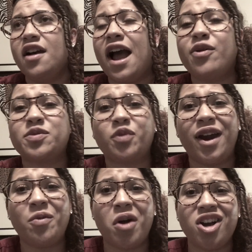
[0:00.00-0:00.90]
I was
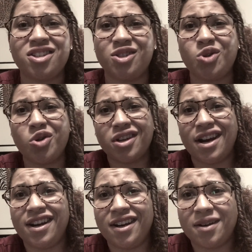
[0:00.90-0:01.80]
brainwashed and told that
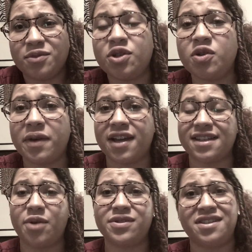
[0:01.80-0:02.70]
I needed them too because
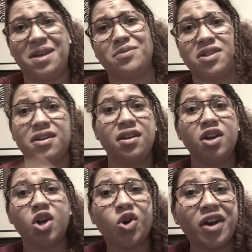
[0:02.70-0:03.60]
I was deemed
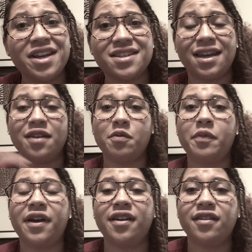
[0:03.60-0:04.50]
crazy.
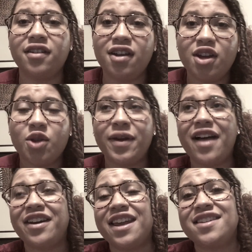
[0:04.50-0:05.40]
But the
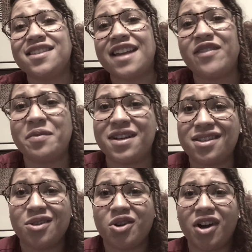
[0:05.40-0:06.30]
reality is everybody's
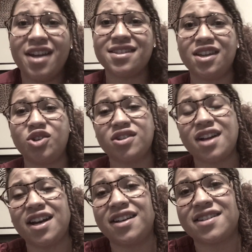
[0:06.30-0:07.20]
a little crazy. You just
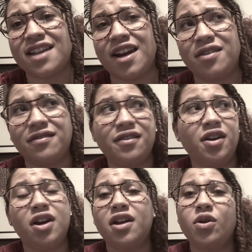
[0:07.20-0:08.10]
got to decide
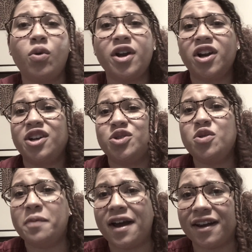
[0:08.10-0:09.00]
what you're going to
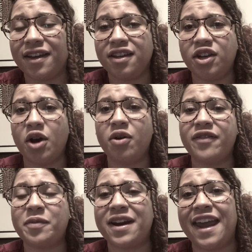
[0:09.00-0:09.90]
do about it. You know,
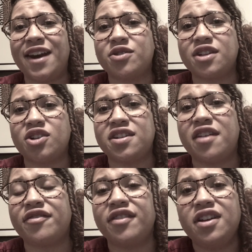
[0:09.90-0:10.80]
everybody handles their
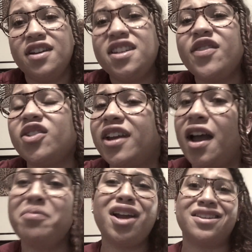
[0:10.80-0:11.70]
stuff differently.
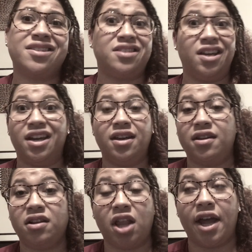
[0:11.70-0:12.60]
I'm not
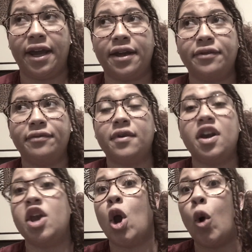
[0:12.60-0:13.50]
saying like
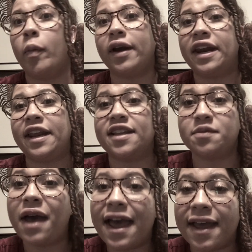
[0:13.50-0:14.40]
nobody needs
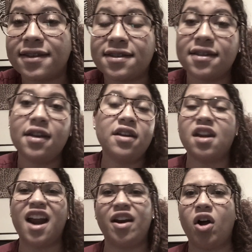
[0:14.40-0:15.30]
meds.
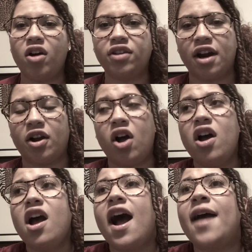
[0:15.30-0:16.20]
Not at all.
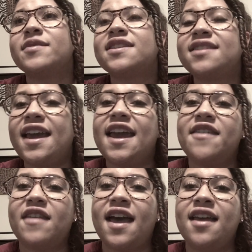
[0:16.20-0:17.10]
I'm
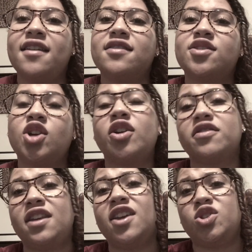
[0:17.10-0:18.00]
saying that certain
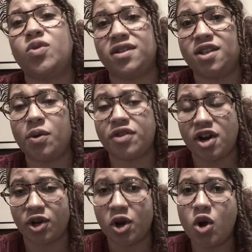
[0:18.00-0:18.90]
things you can deal with
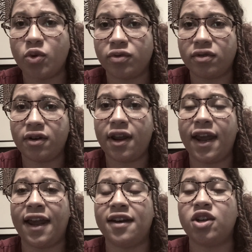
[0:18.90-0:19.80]
on your own,
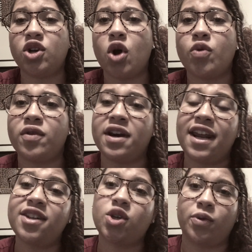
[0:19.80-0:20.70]
and you don't
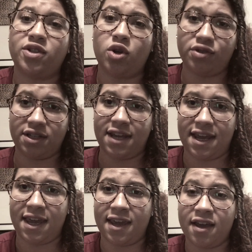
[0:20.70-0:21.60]
need to resort to
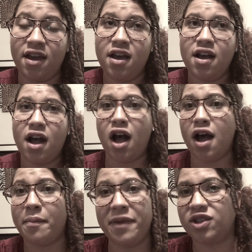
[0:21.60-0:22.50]
taking
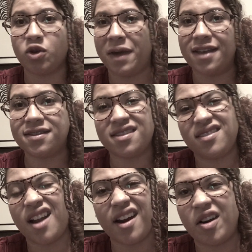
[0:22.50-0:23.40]
mental
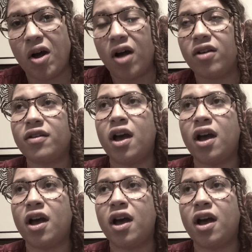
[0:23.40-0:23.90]
meds. Not at all.